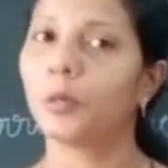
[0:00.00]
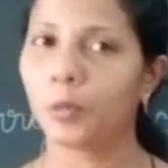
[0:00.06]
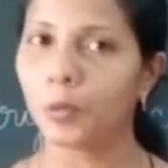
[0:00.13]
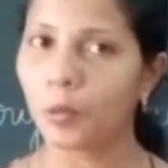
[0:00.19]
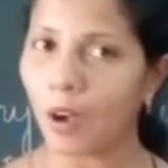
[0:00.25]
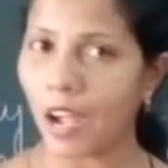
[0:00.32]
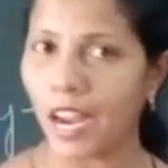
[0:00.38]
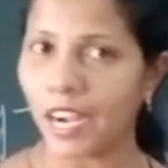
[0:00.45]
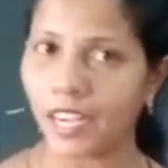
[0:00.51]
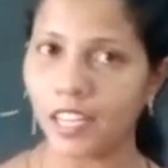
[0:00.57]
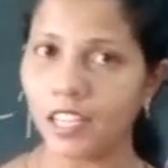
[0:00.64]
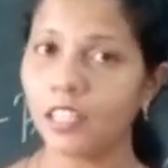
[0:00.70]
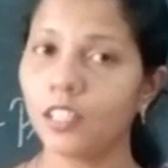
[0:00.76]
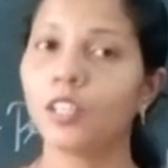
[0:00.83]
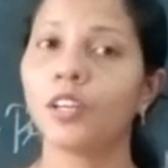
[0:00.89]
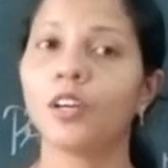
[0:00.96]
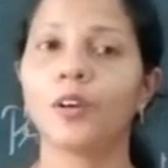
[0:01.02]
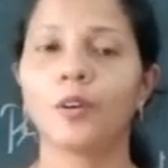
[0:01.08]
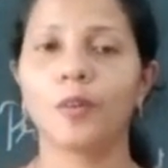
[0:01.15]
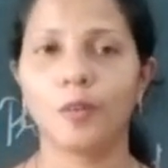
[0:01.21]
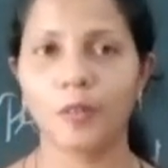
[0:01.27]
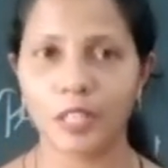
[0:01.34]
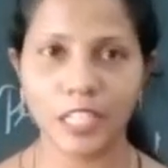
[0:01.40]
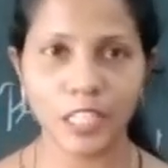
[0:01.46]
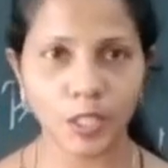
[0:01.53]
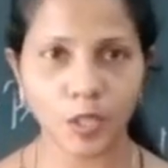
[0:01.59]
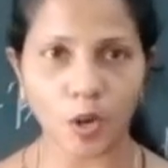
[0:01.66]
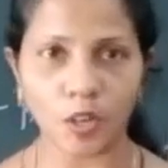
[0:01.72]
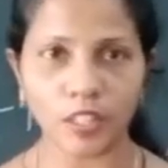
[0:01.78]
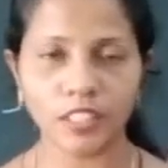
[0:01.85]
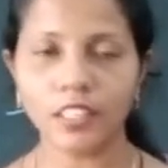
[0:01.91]
who had a only
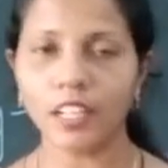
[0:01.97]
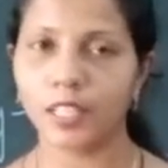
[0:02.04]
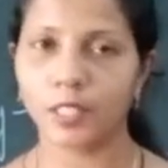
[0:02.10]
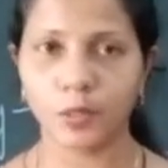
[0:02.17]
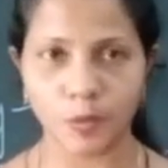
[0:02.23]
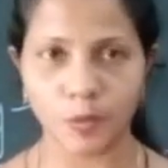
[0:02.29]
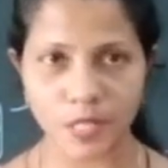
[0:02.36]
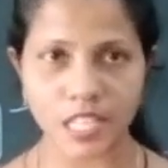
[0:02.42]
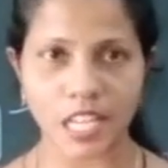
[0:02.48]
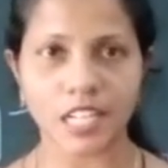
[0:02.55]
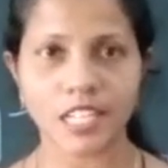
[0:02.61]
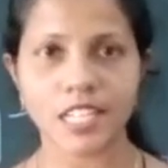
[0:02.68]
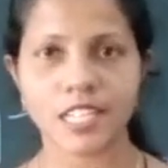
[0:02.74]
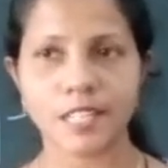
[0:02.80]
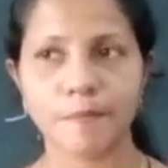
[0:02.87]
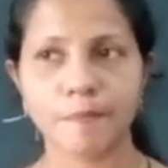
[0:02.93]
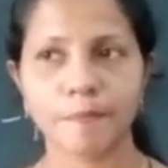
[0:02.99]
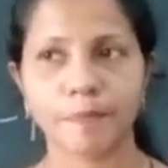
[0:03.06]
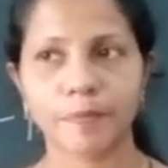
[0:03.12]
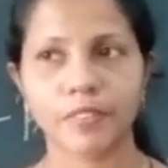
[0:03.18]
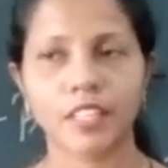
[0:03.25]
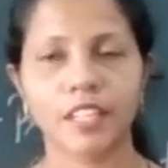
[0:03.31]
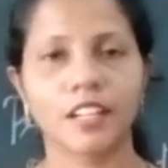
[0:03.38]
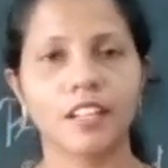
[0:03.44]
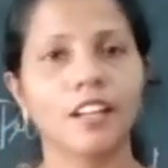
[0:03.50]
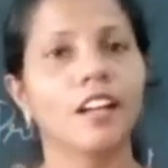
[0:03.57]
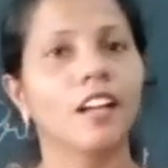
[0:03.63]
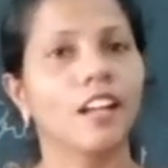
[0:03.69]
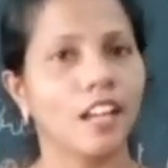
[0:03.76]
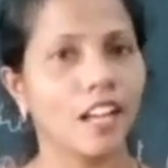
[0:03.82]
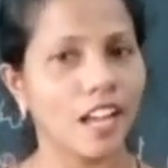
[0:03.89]
daughter and no sons,
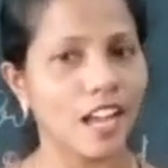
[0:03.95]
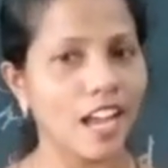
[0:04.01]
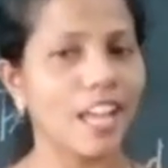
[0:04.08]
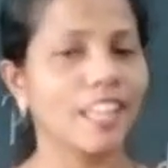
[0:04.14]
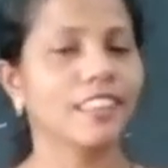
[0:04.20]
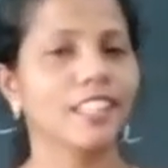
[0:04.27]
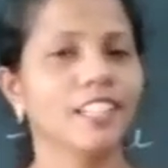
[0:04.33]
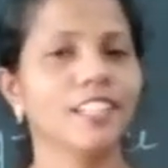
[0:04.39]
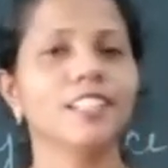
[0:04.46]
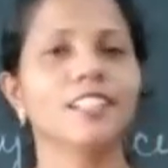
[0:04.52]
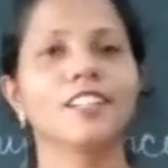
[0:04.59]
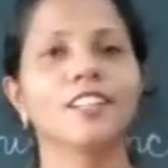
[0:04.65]
and the